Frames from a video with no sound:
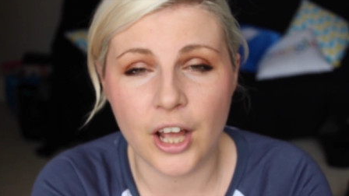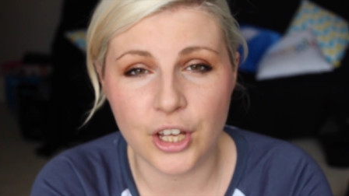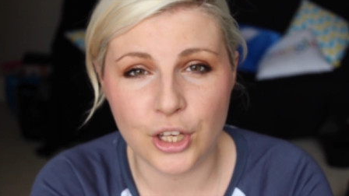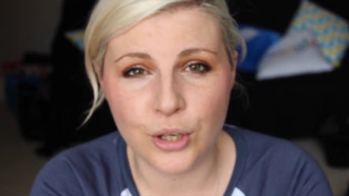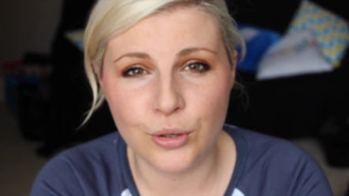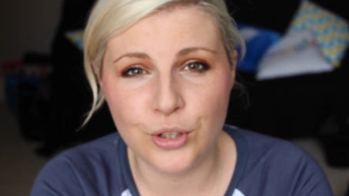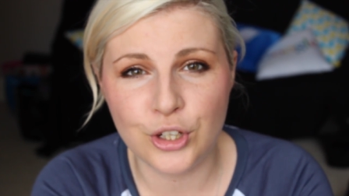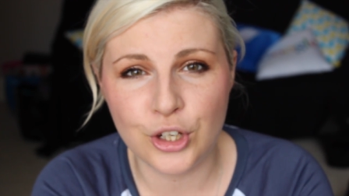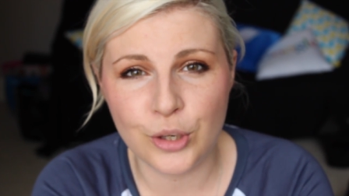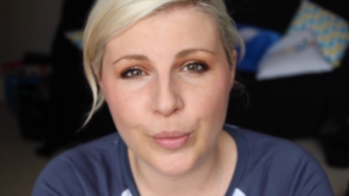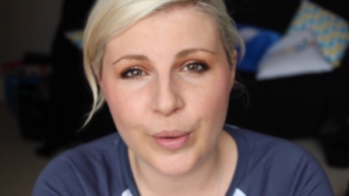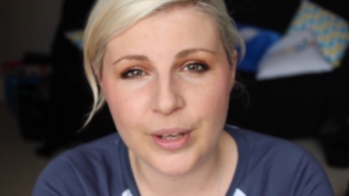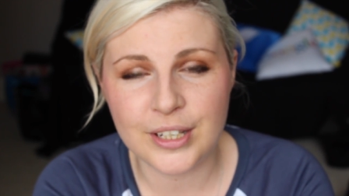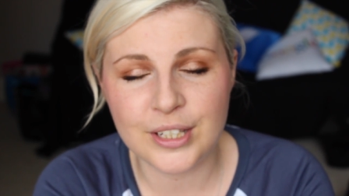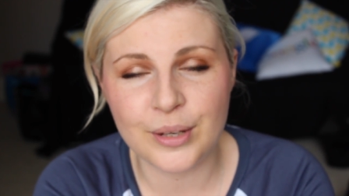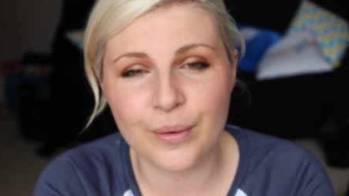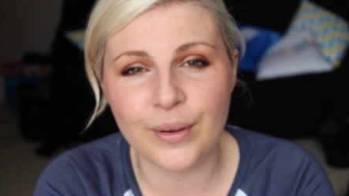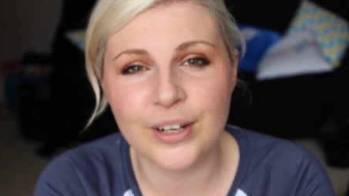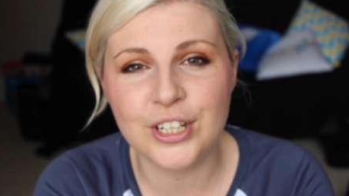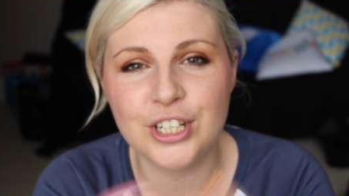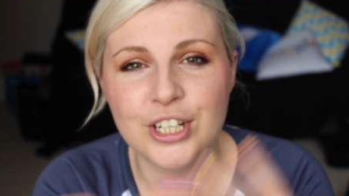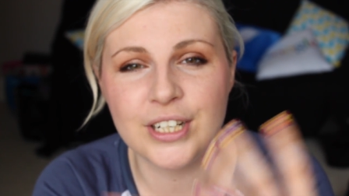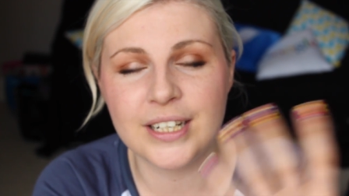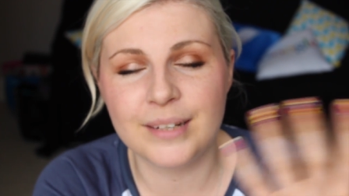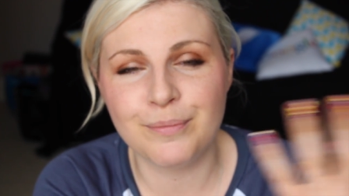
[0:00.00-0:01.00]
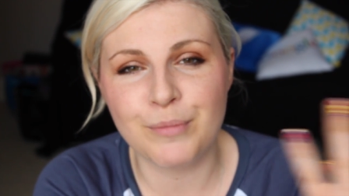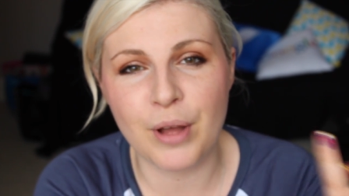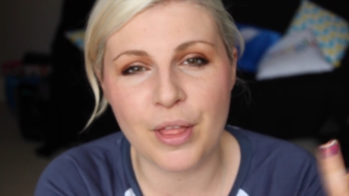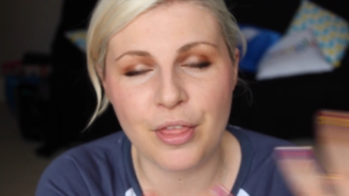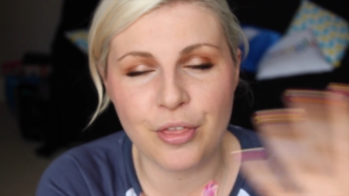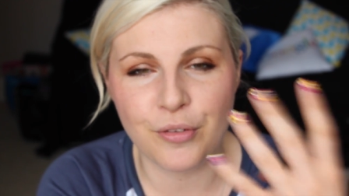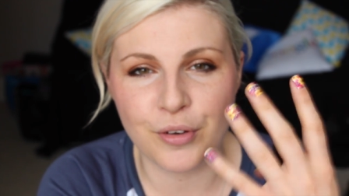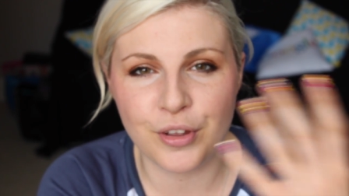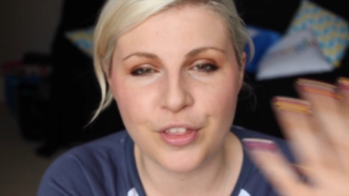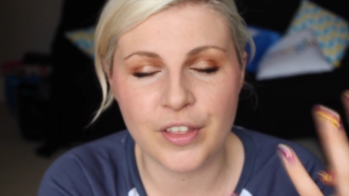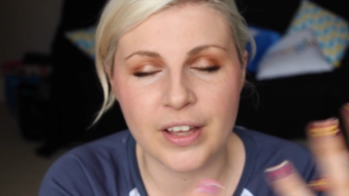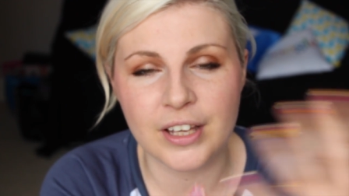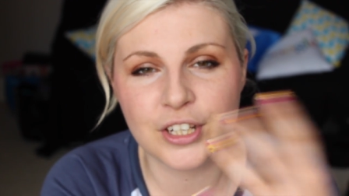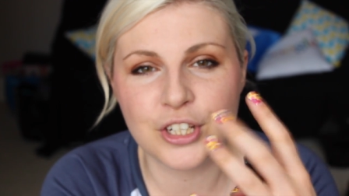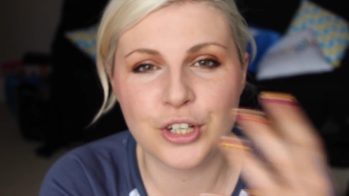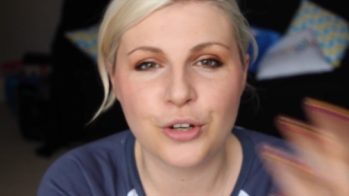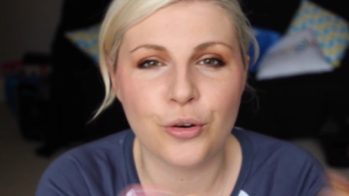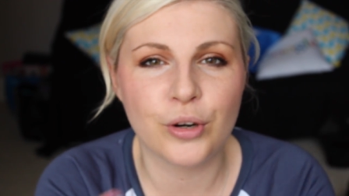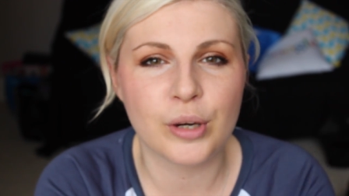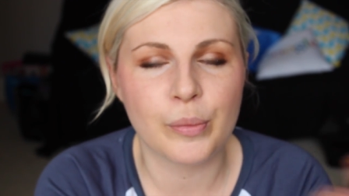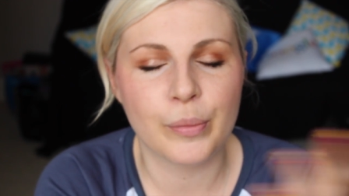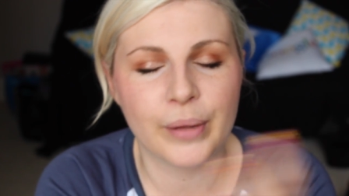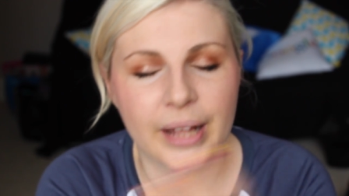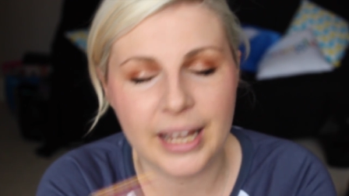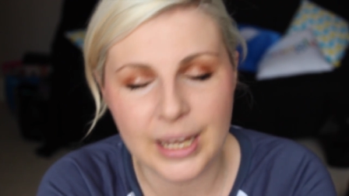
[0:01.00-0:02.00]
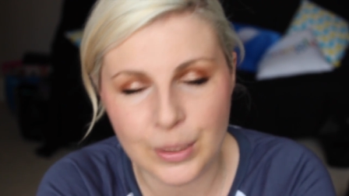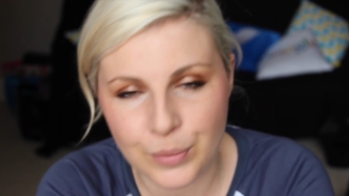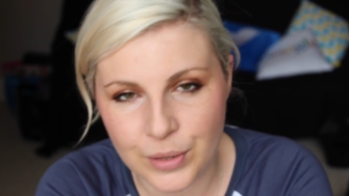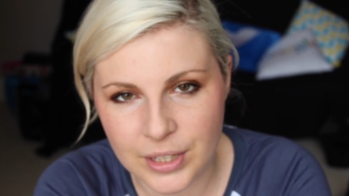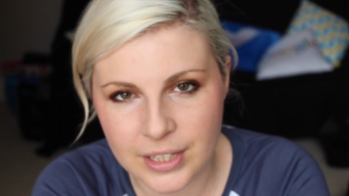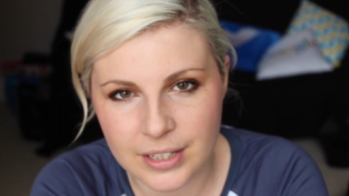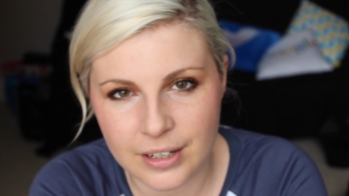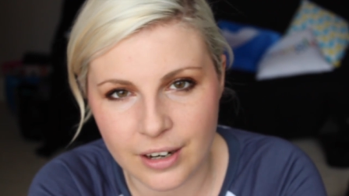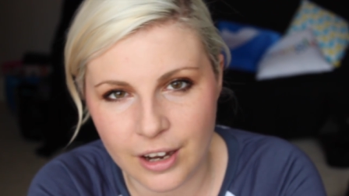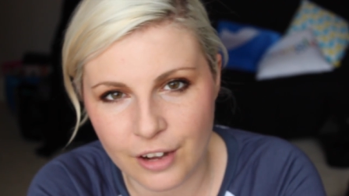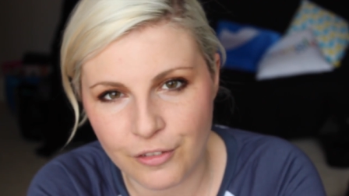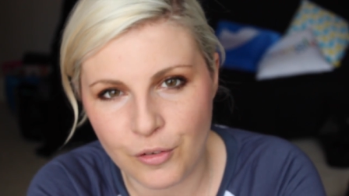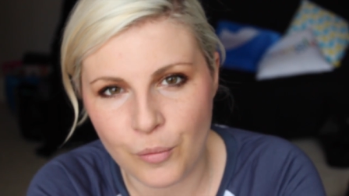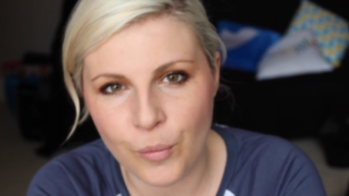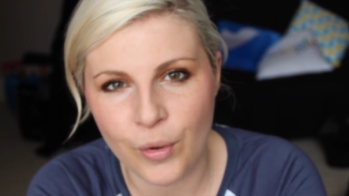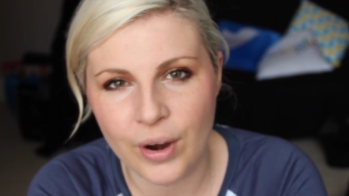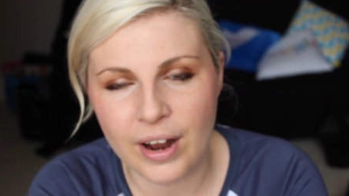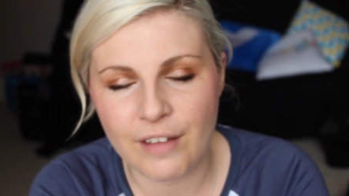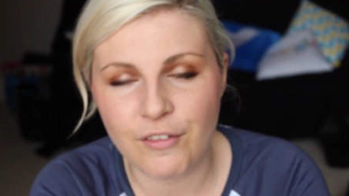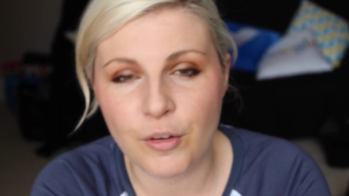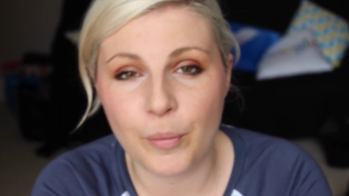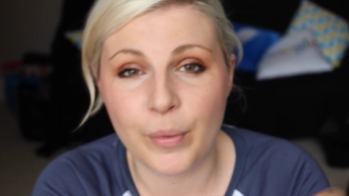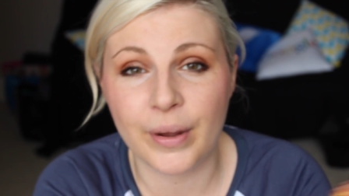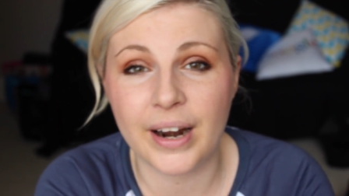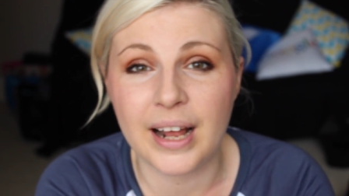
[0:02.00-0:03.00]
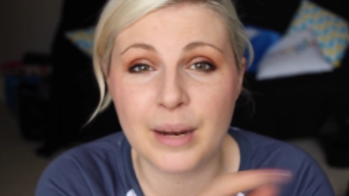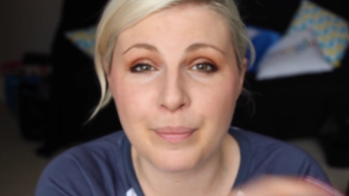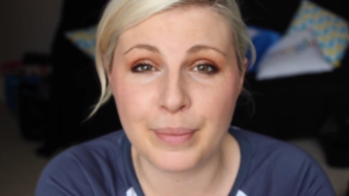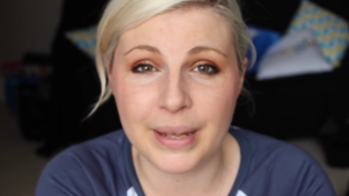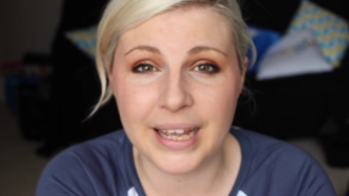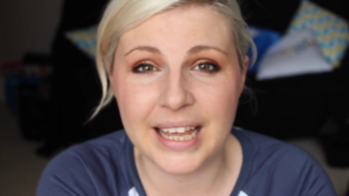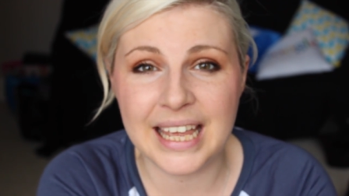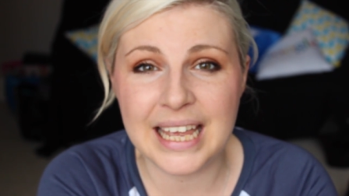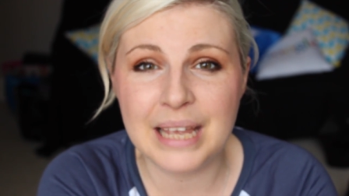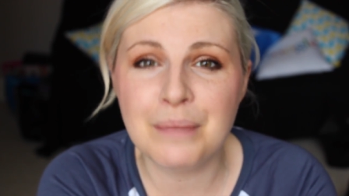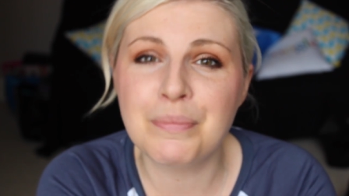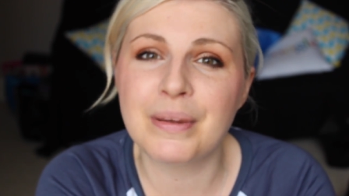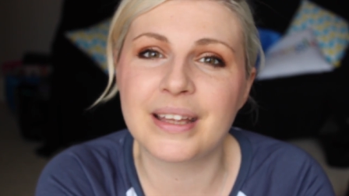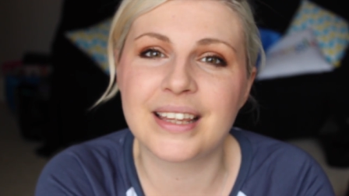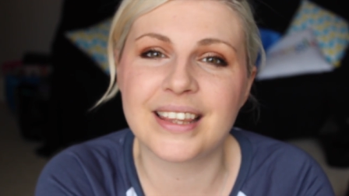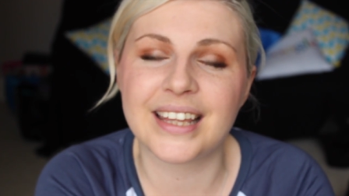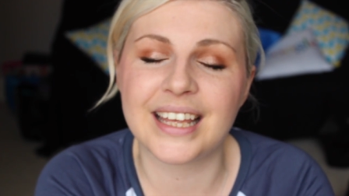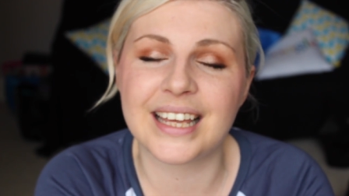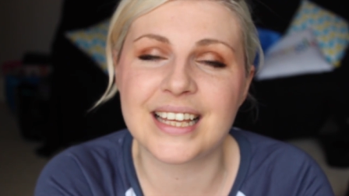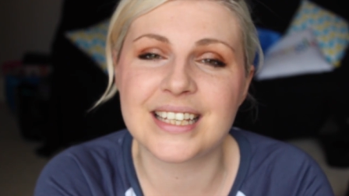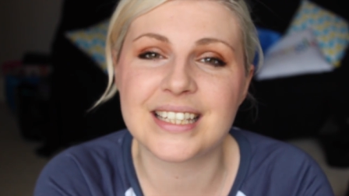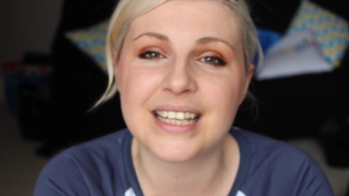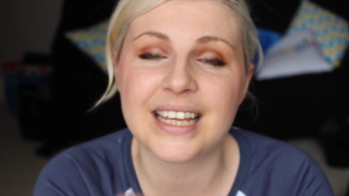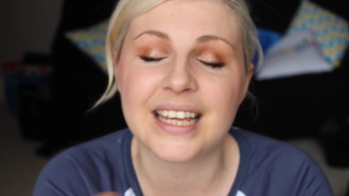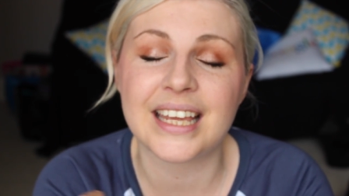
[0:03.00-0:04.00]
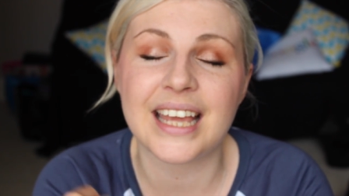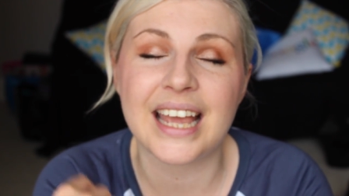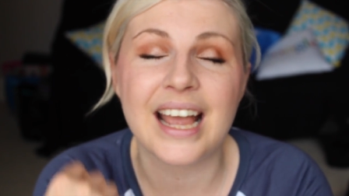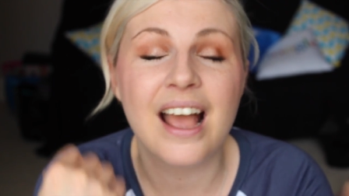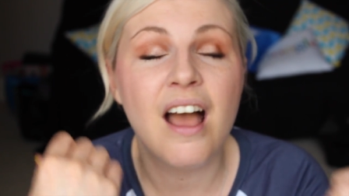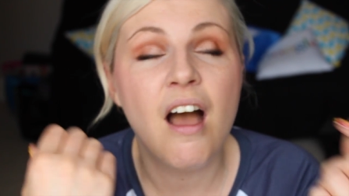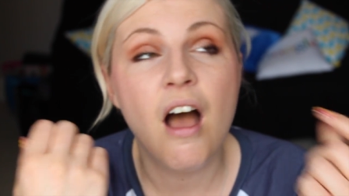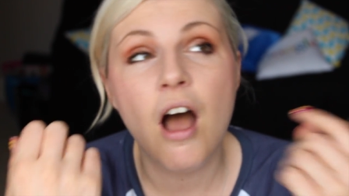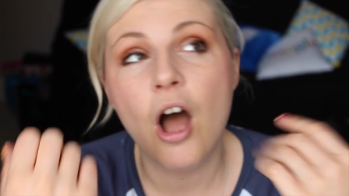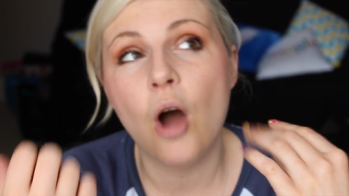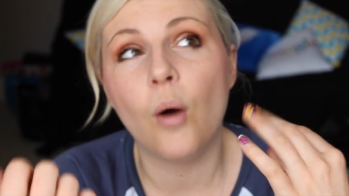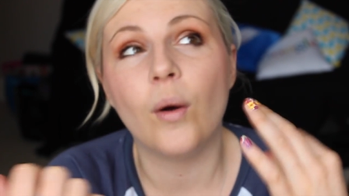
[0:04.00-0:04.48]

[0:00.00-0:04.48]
a YouTuber, so when she went through things, she'd already played with stuff and whatever, but I've been keeping things thinking,